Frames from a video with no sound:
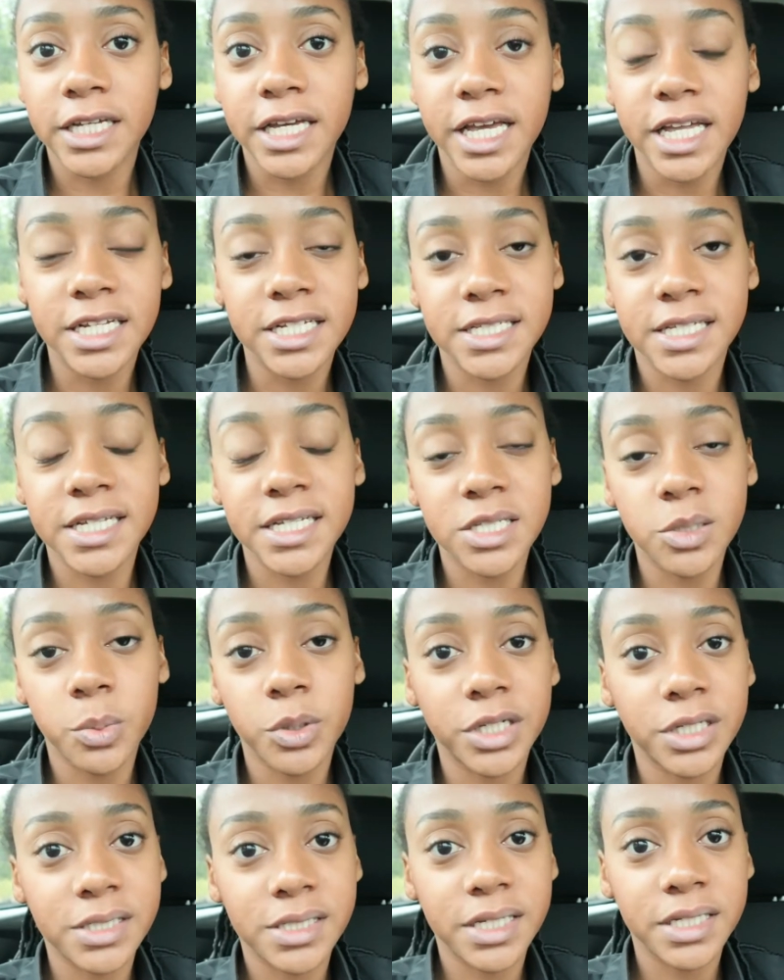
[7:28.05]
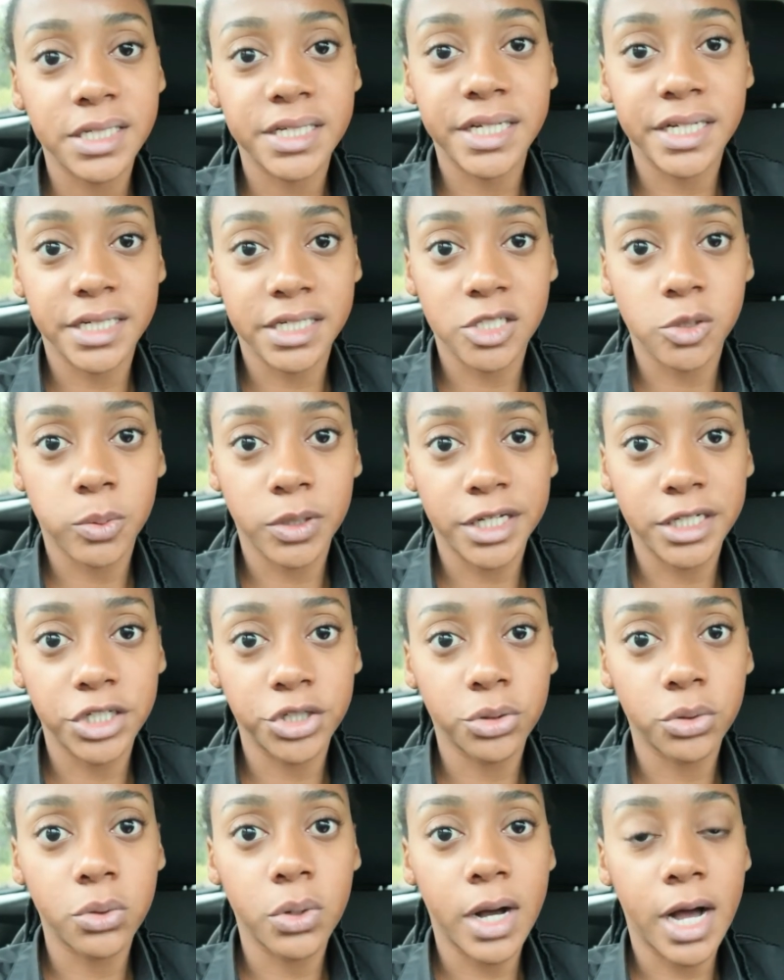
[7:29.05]
And it's easy because they explain
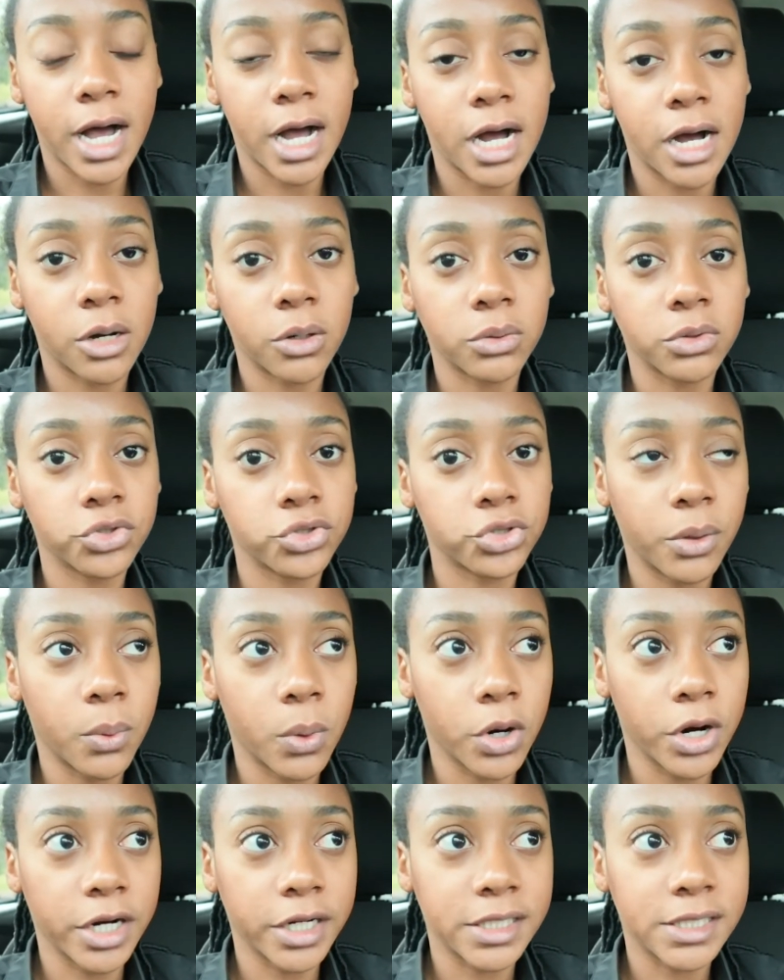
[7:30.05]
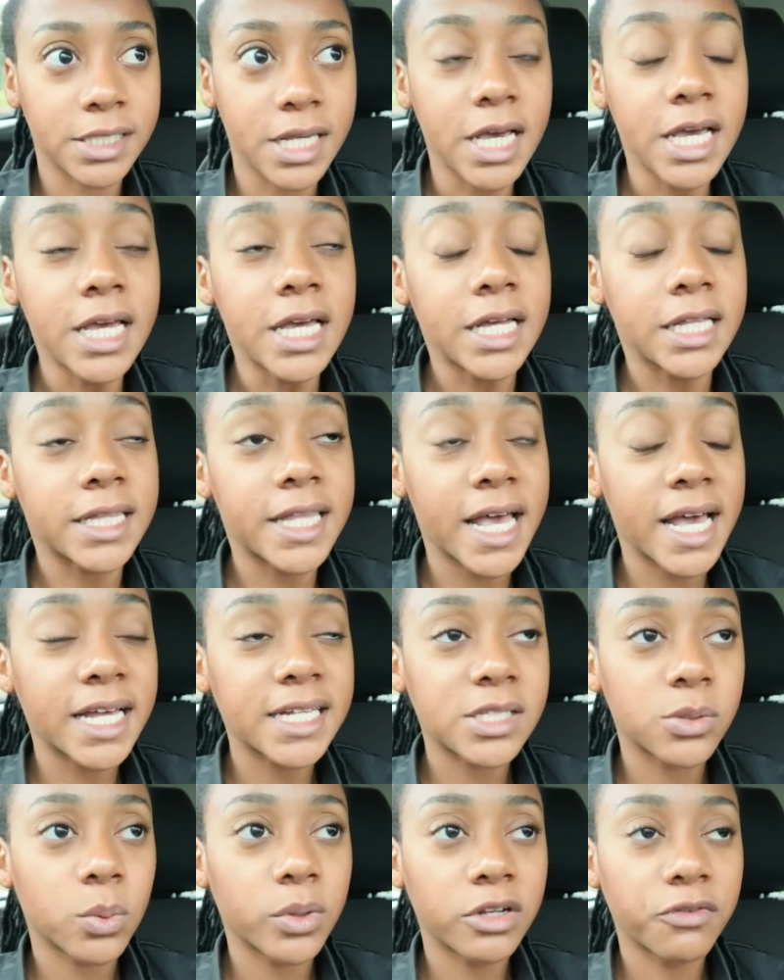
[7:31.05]
you how it works.
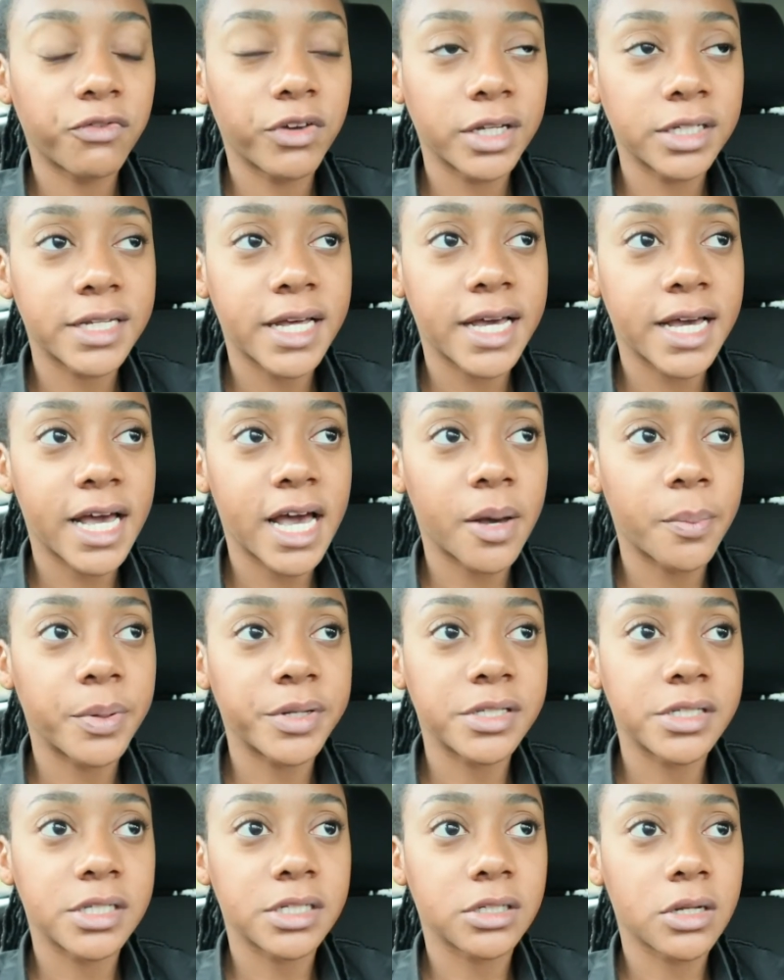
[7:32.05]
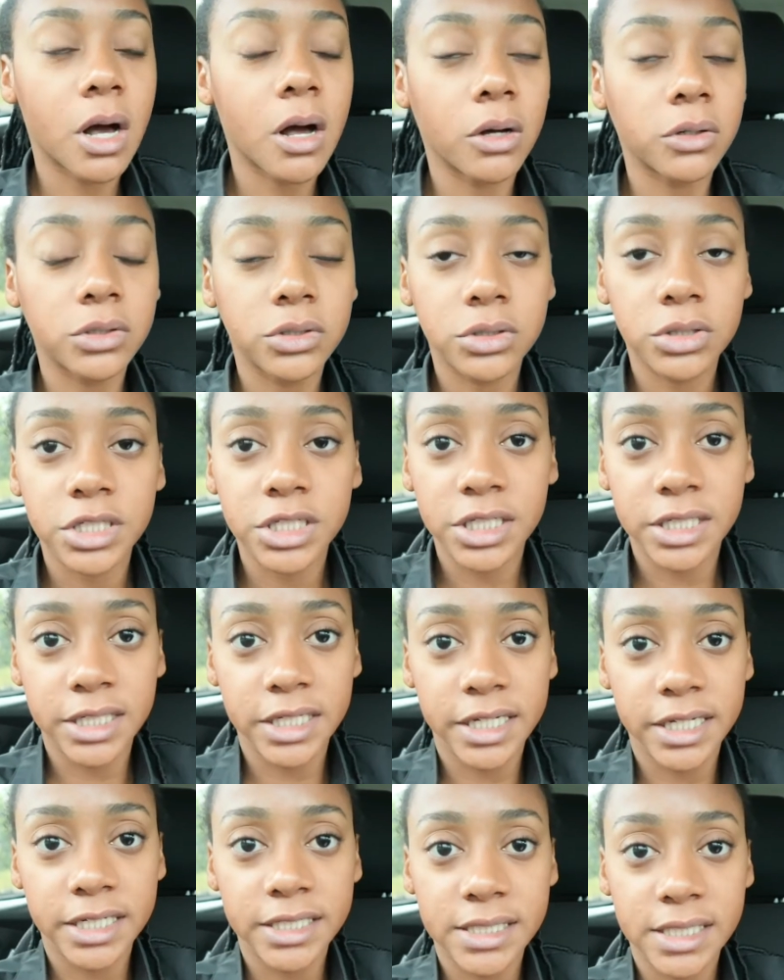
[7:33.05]
That's one thing that happens in all the
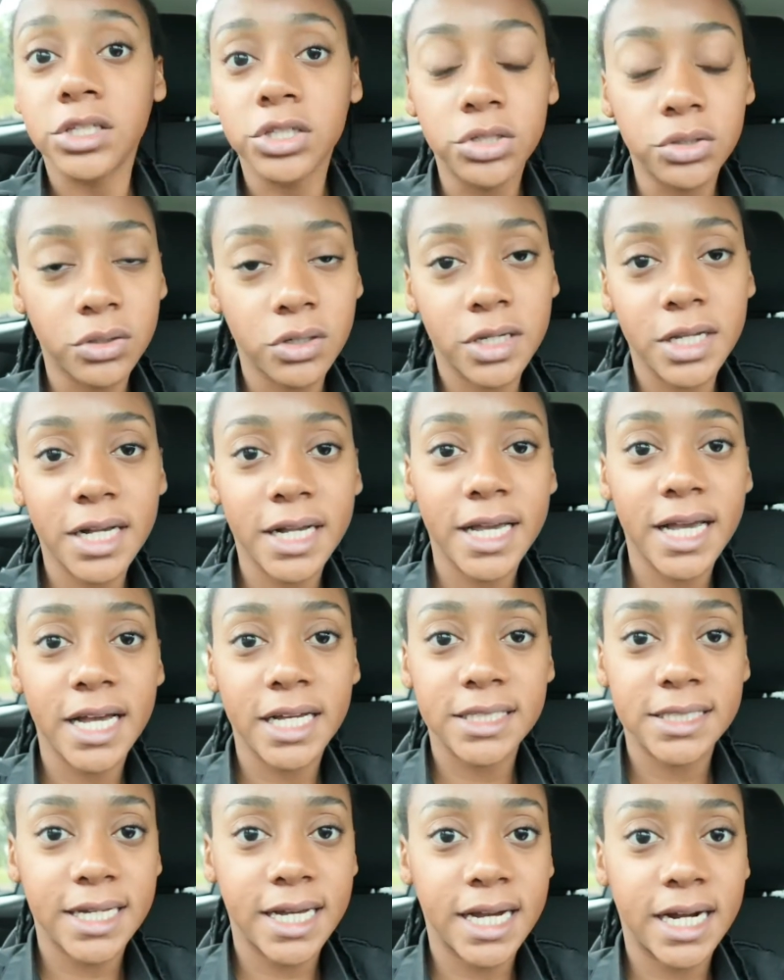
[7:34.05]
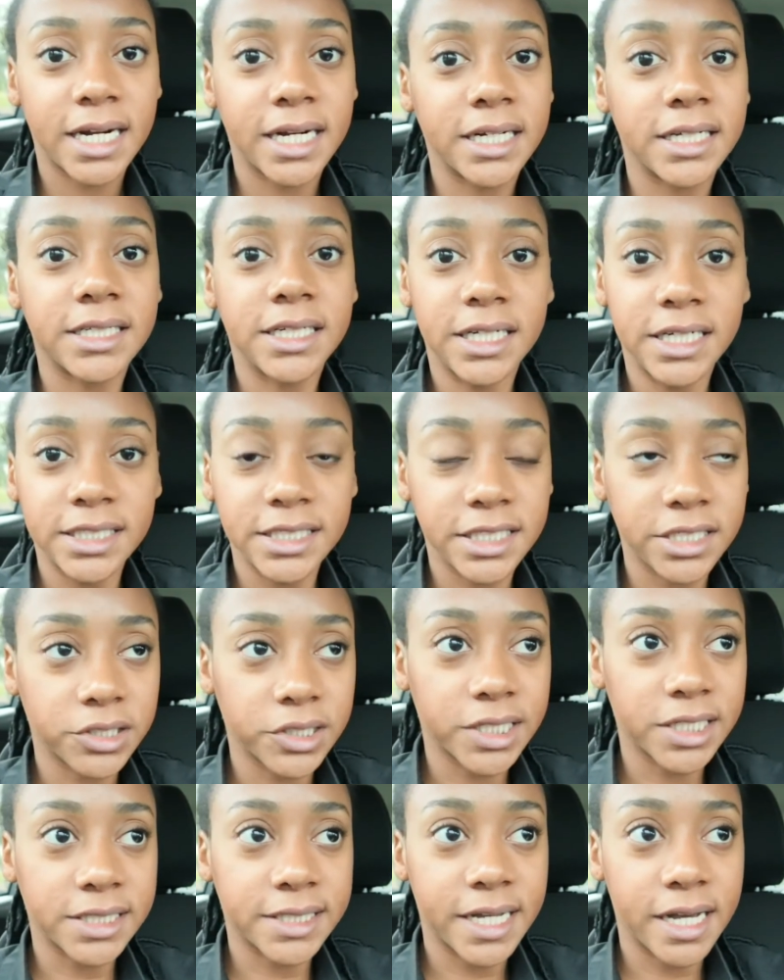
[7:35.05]
gigs. You're gonna get there and they're
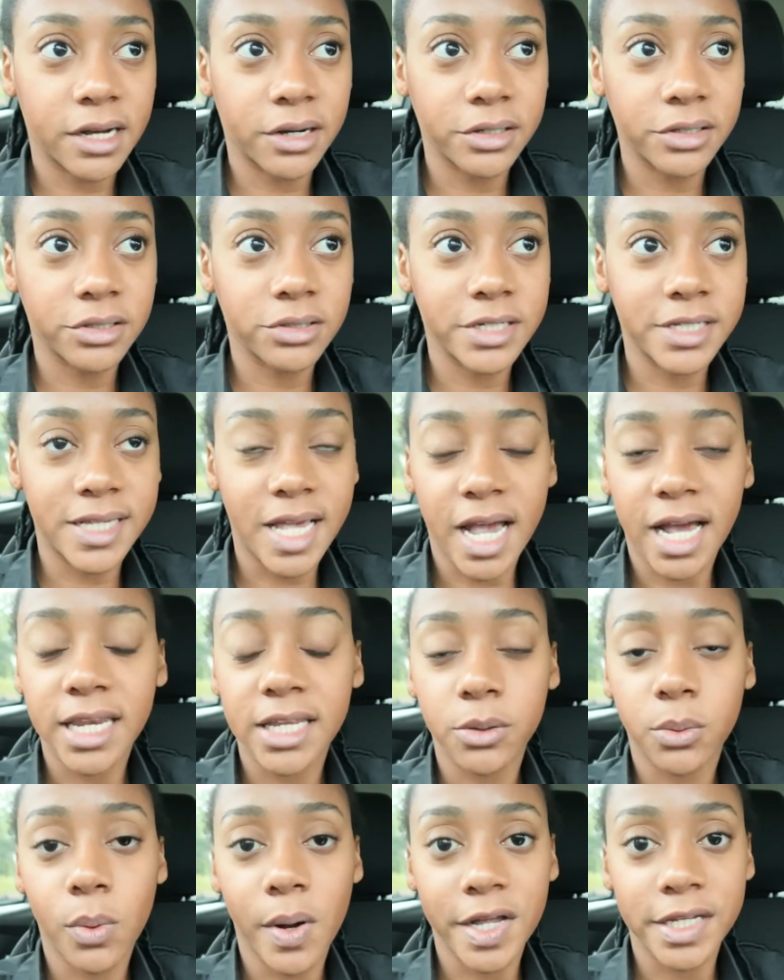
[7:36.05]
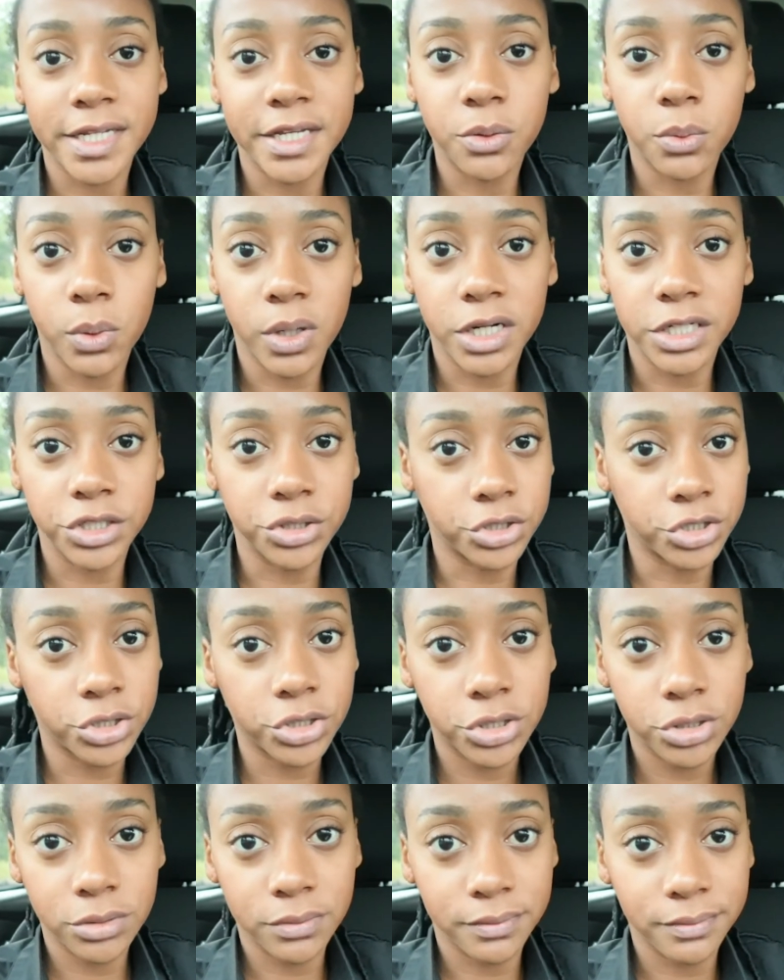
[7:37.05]
gonna tell you exactly what they want you
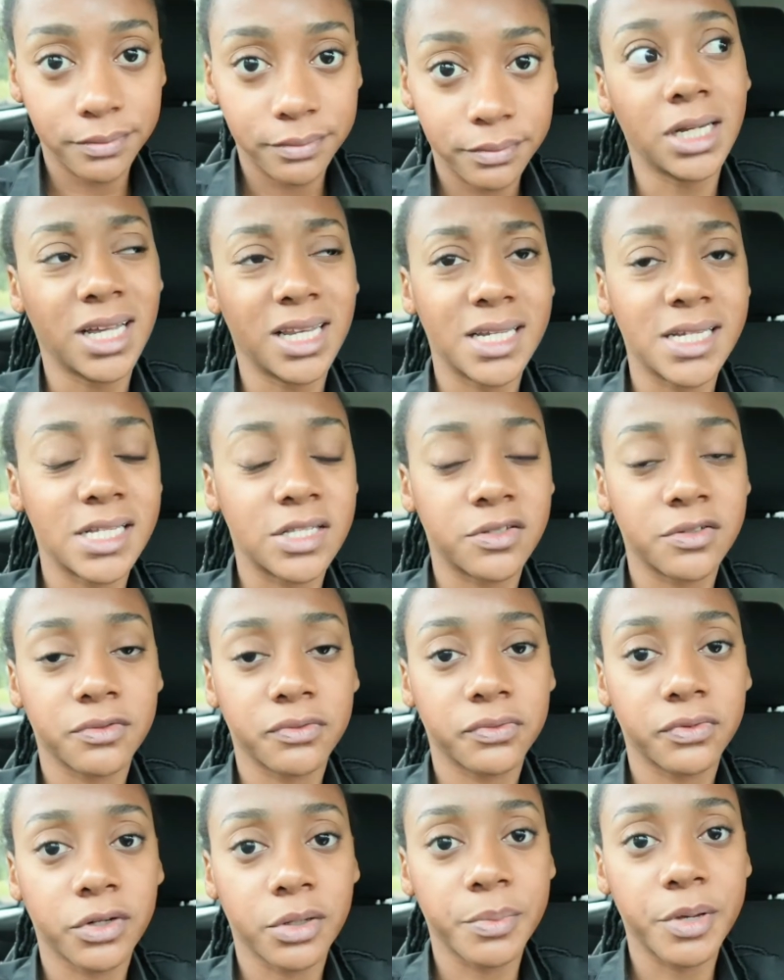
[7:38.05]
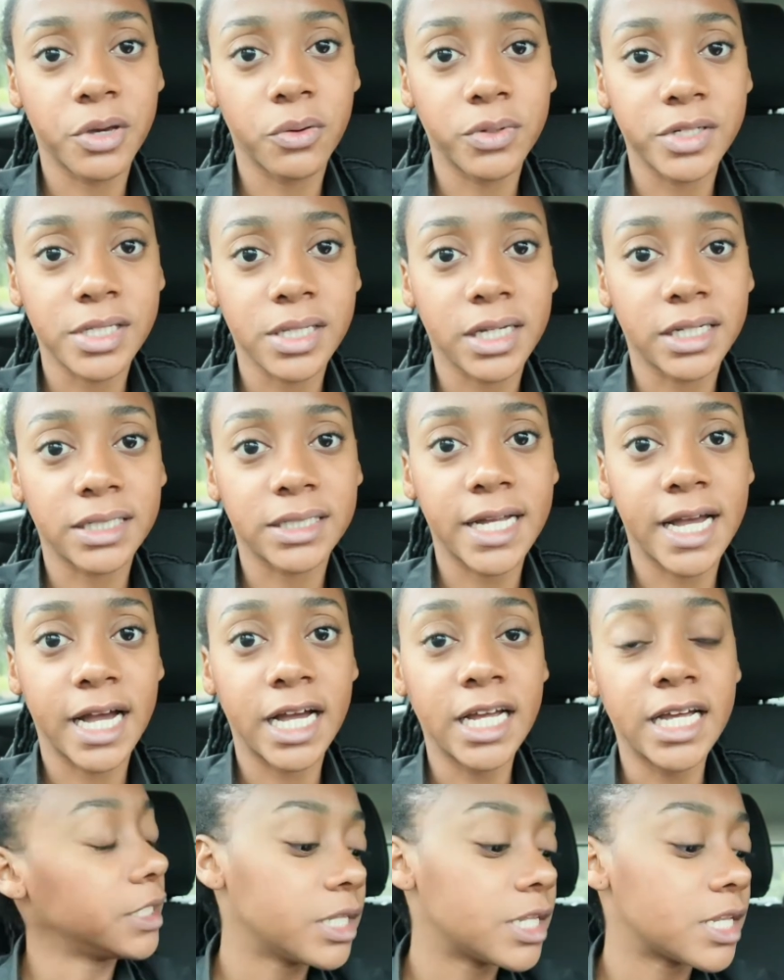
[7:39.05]
to do. At least for me, it was like that.